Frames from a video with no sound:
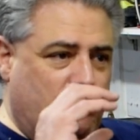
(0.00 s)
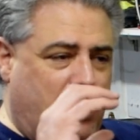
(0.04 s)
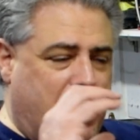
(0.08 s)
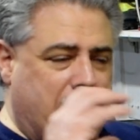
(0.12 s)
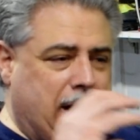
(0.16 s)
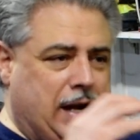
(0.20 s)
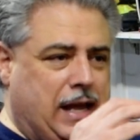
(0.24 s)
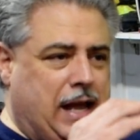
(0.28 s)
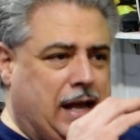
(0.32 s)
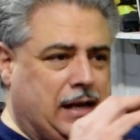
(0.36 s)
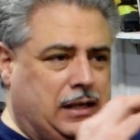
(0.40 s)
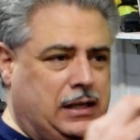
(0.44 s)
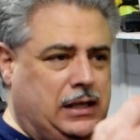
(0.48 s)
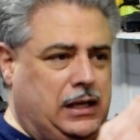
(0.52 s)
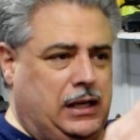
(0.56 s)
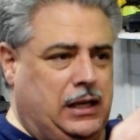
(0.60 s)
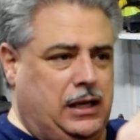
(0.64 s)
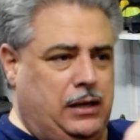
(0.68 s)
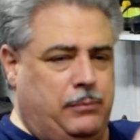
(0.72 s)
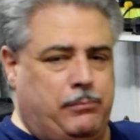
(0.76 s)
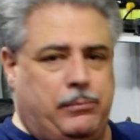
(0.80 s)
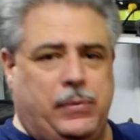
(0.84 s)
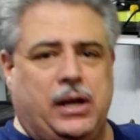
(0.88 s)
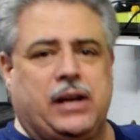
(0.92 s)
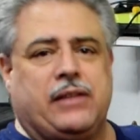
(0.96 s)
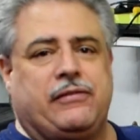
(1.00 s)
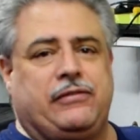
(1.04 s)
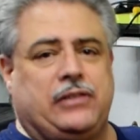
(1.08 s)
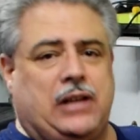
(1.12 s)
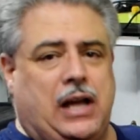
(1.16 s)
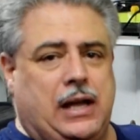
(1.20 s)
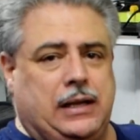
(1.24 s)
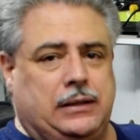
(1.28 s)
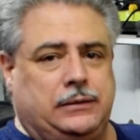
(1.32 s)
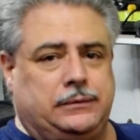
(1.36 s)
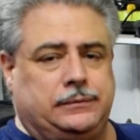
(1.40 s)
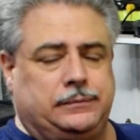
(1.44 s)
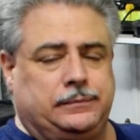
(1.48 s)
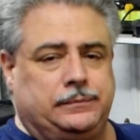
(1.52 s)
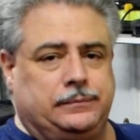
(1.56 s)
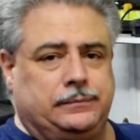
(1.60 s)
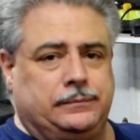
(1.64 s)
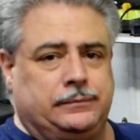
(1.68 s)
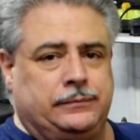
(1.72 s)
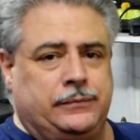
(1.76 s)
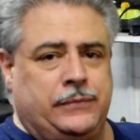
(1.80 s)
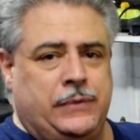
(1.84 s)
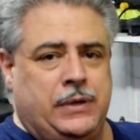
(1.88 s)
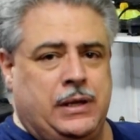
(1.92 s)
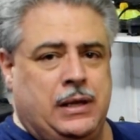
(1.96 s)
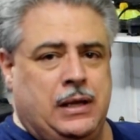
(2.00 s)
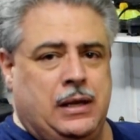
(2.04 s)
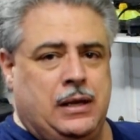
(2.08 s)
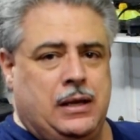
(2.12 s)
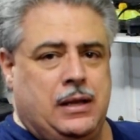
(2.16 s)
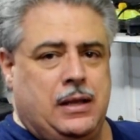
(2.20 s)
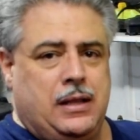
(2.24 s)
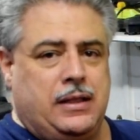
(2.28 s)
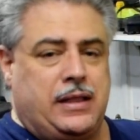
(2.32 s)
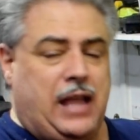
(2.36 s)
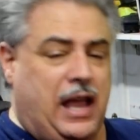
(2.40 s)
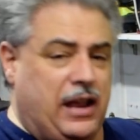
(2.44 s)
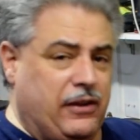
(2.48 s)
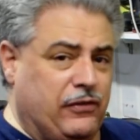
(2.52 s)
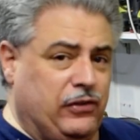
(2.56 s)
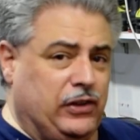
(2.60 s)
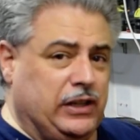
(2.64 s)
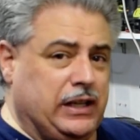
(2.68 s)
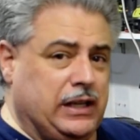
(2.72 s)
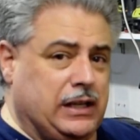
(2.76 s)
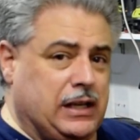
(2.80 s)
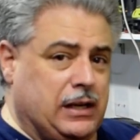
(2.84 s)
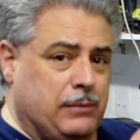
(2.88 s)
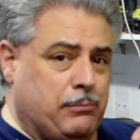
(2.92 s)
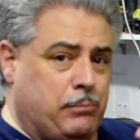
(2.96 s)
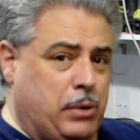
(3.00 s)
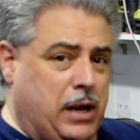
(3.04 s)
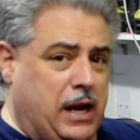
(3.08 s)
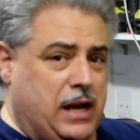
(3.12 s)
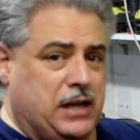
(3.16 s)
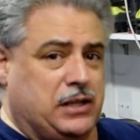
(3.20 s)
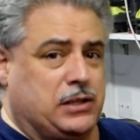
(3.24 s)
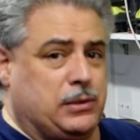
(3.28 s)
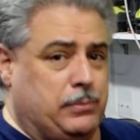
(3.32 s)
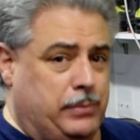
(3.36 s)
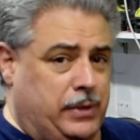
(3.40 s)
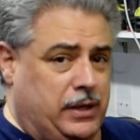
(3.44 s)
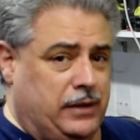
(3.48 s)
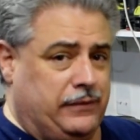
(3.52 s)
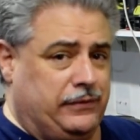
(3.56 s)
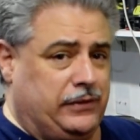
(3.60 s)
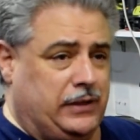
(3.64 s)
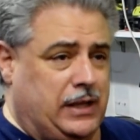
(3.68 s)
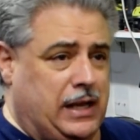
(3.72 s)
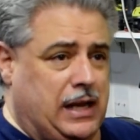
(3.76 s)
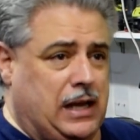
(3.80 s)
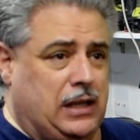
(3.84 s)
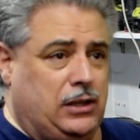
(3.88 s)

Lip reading: right at the butterfly. Thankfully, it didn't pass the butterfly. I